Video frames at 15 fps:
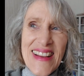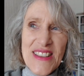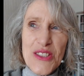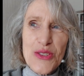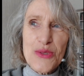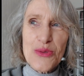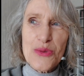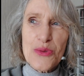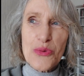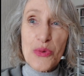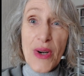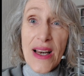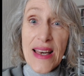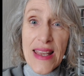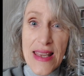to
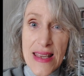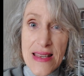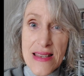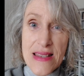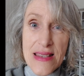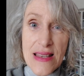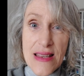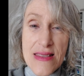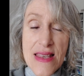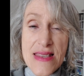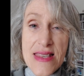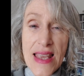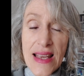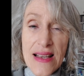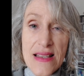release the
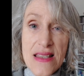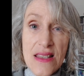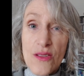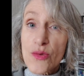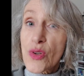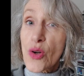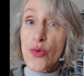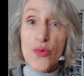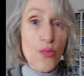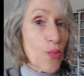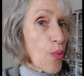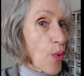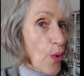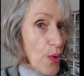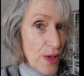things you don't
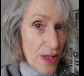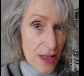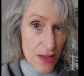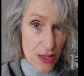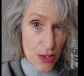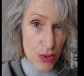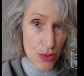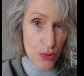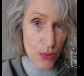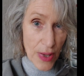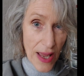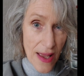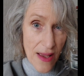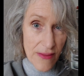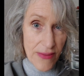want to
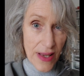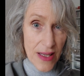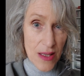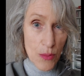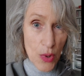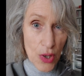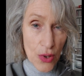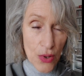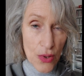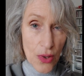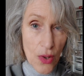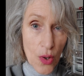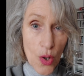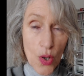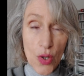have anymore,
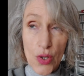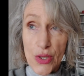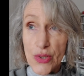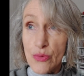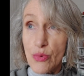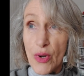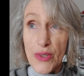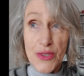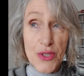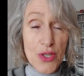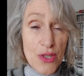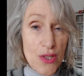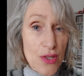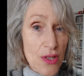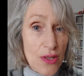or you
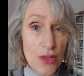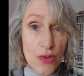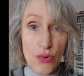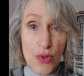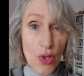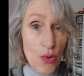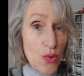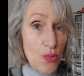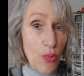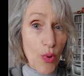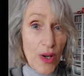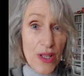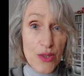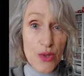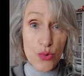don't
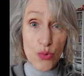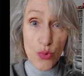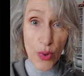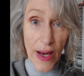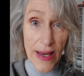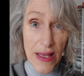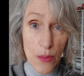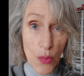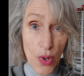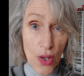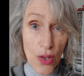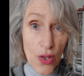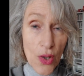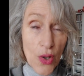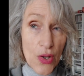want to do
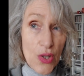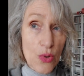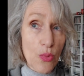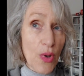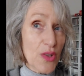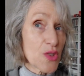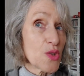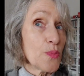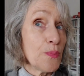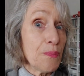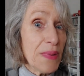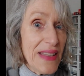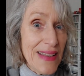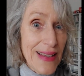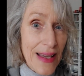anymore, or you want to
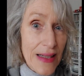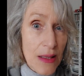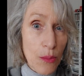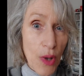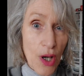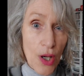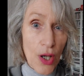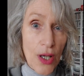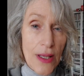be anymore,